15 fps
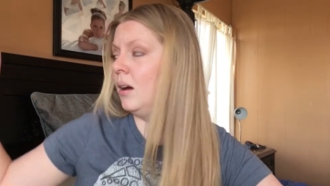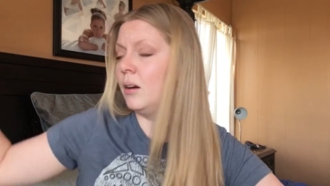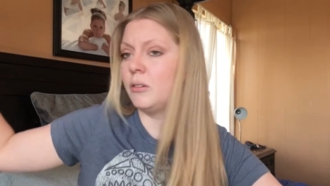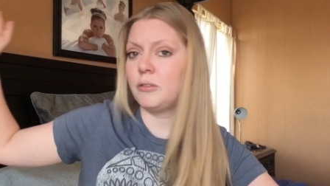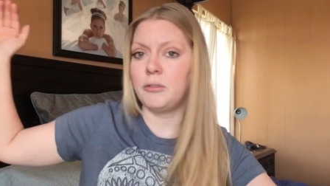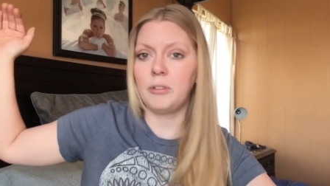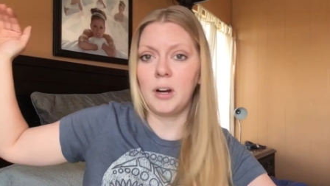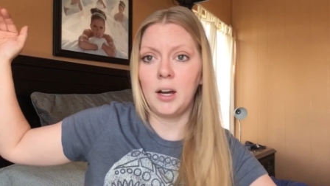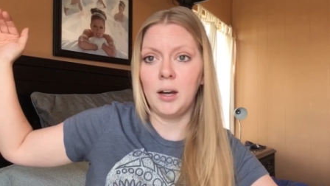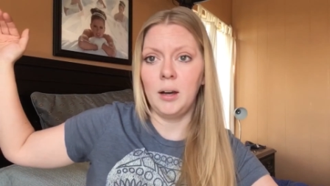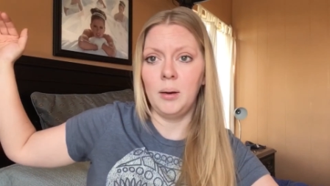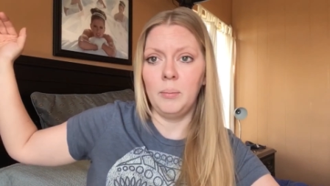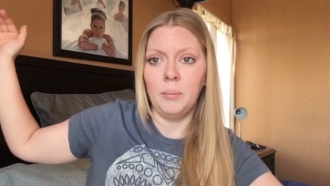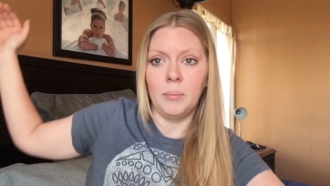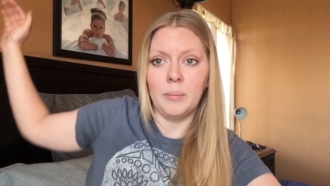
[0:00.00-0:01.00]

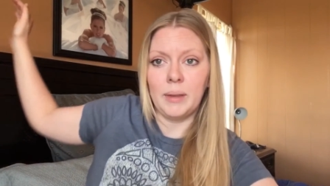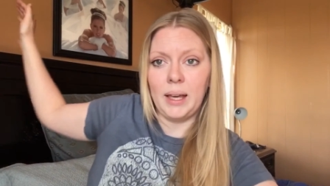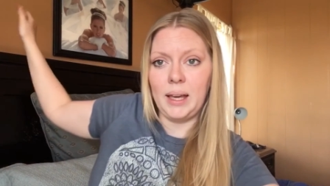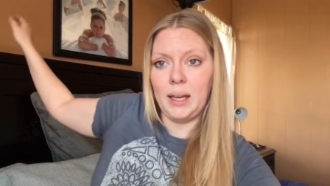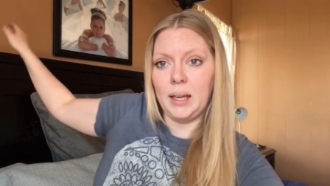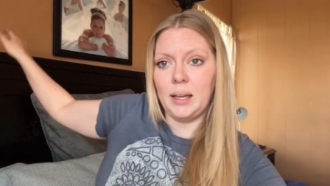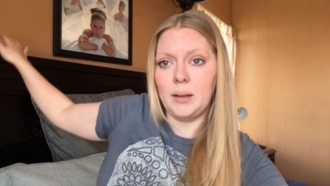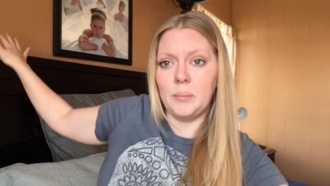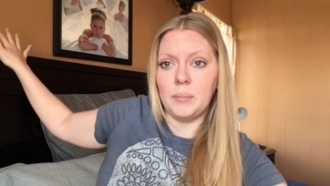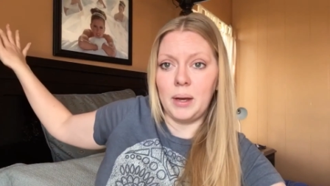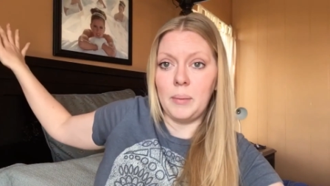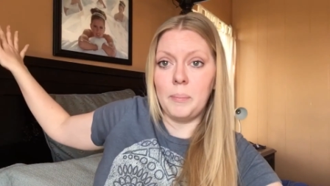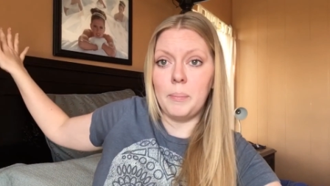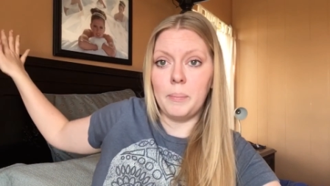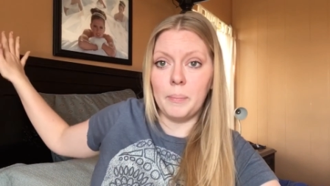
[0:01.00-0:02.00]
from like
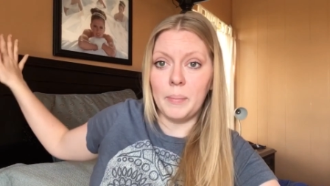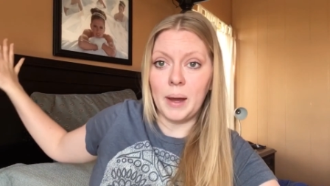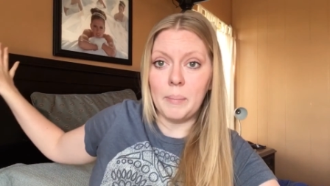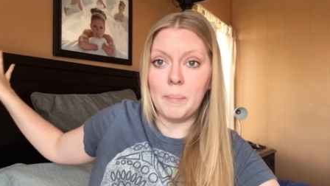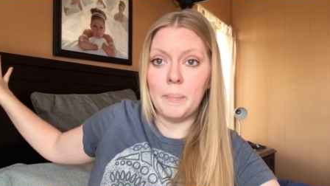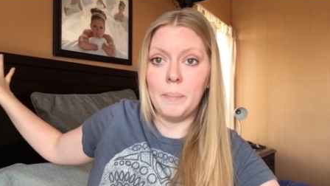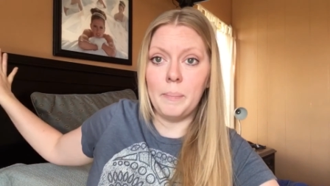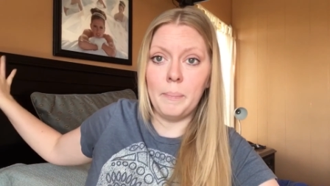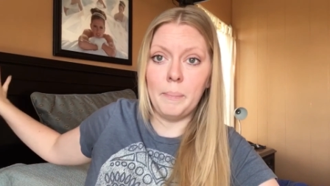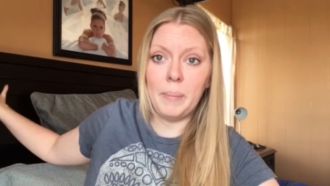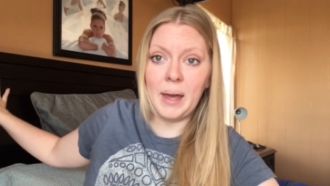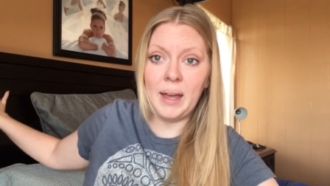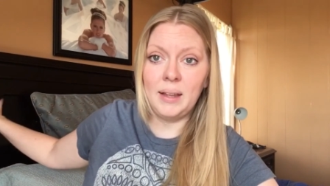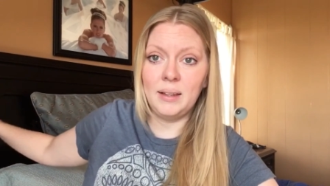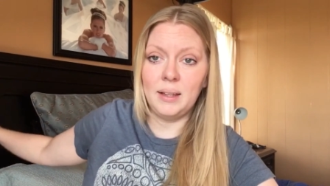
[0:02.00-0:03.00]
my
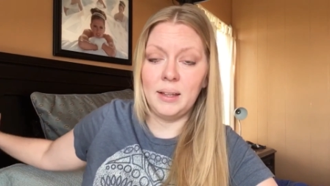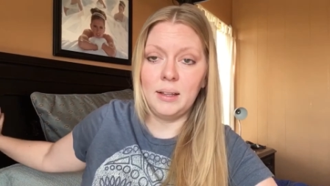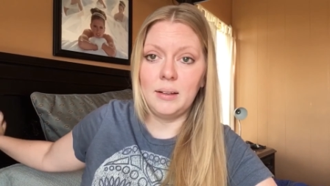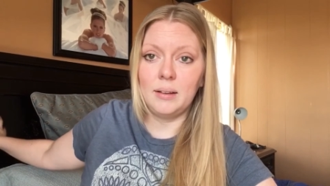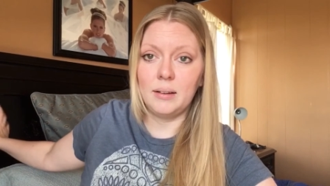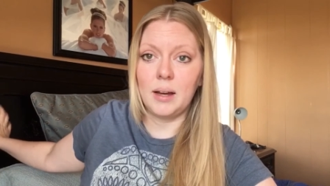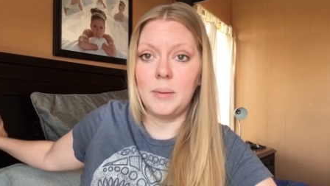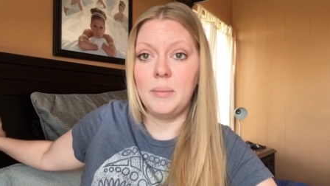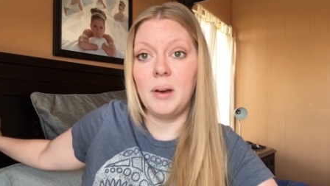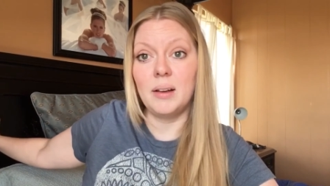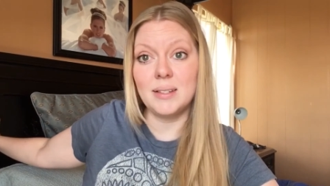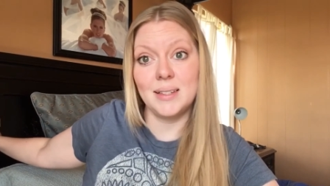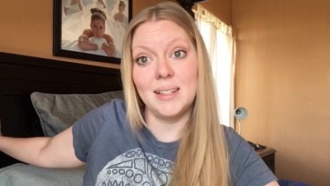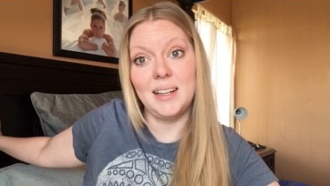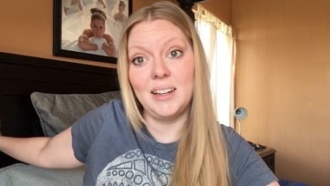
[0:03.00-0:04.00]
bed that I'm
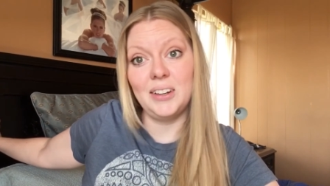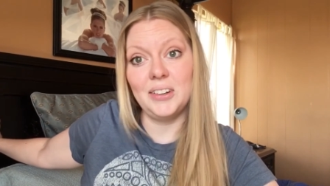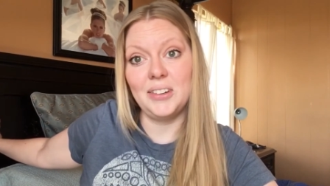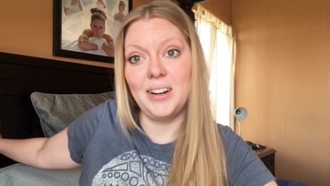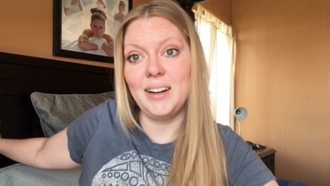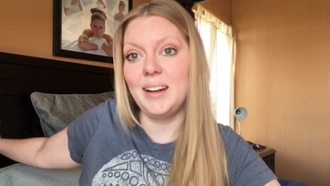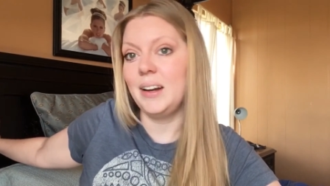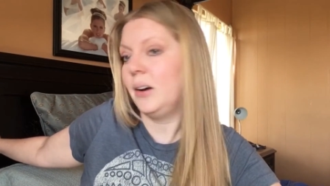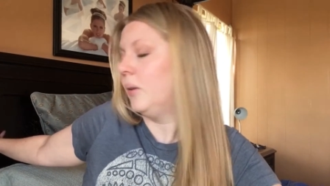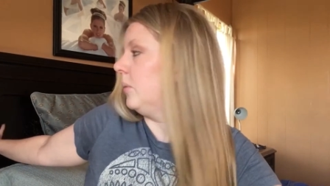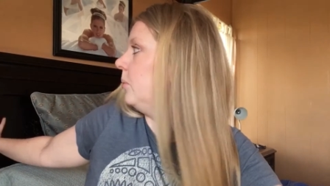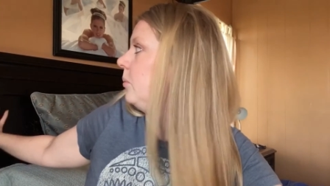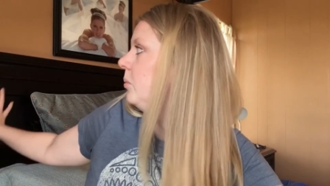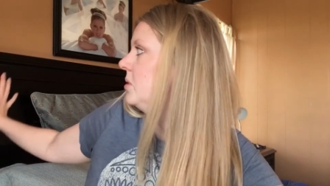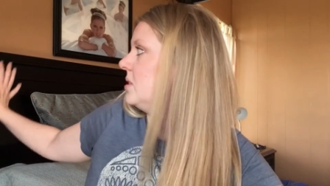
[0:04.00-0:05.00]
sitting on right now
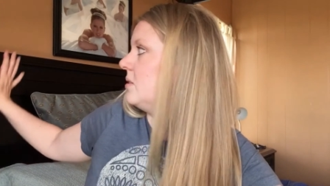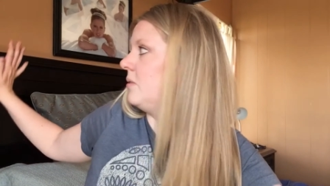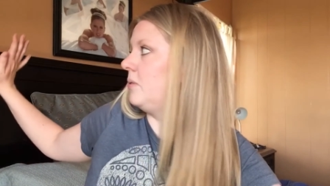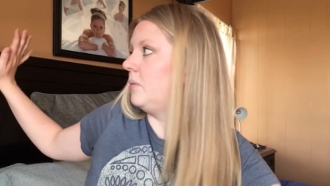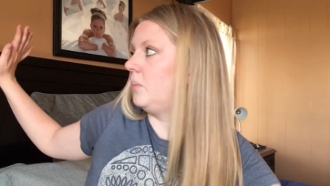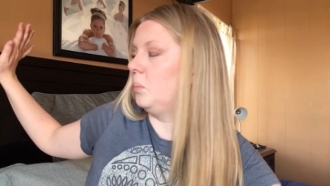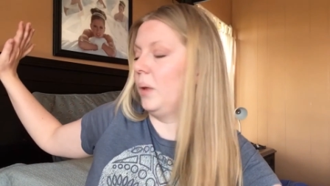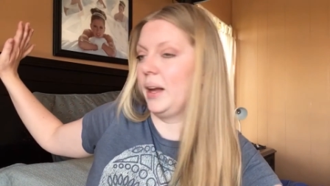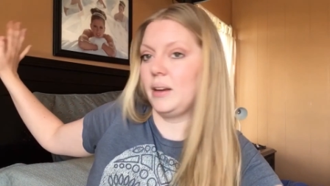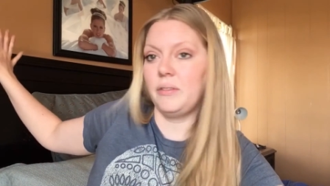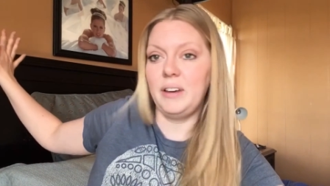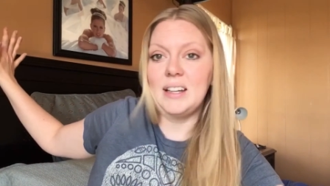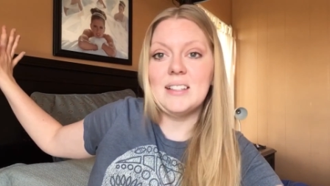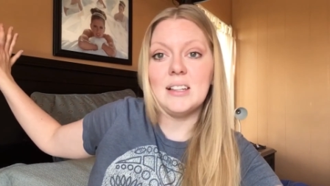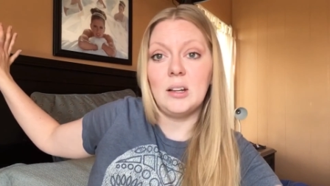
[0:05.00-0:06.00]
was like
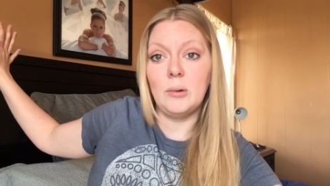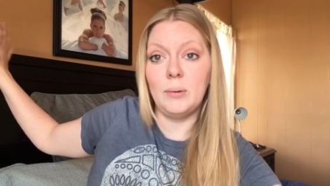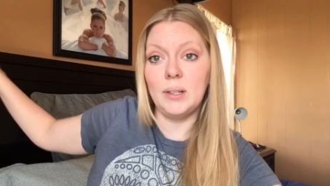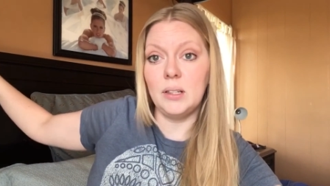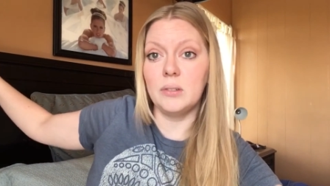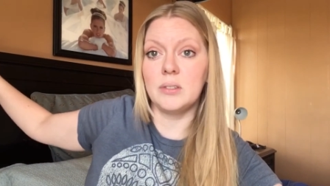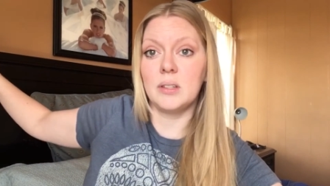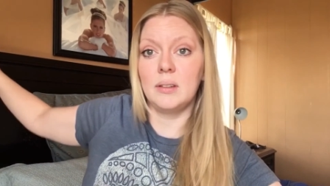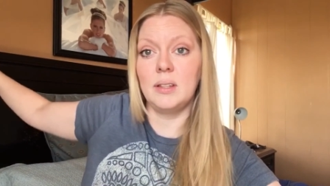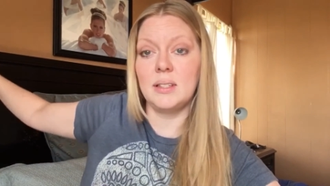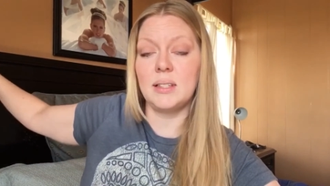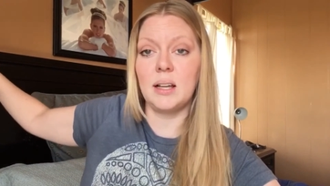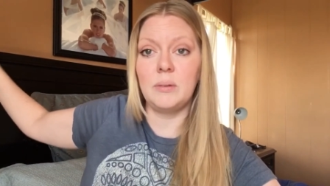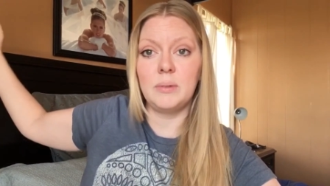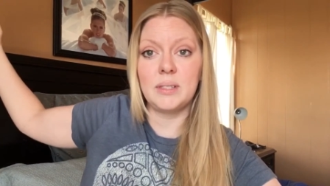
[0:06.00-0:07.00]
facing a window. So the
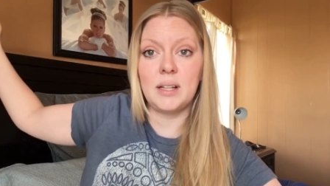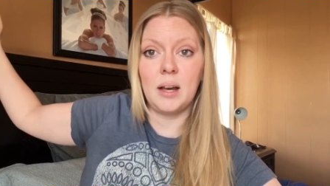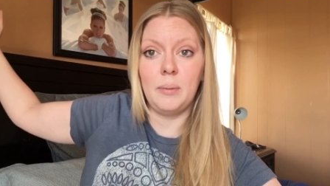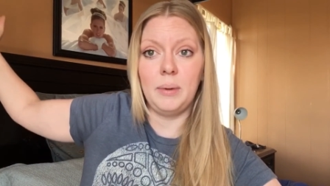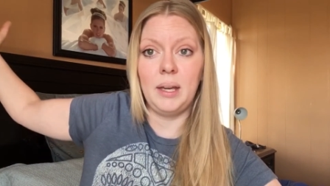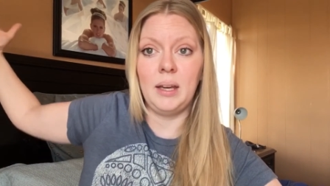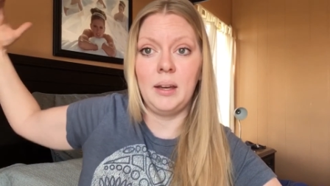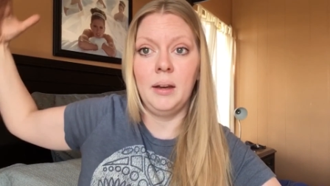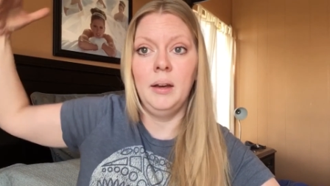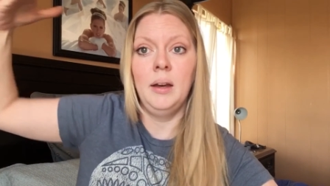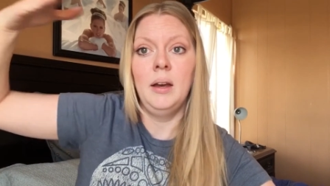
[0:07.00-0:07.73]
sun was coming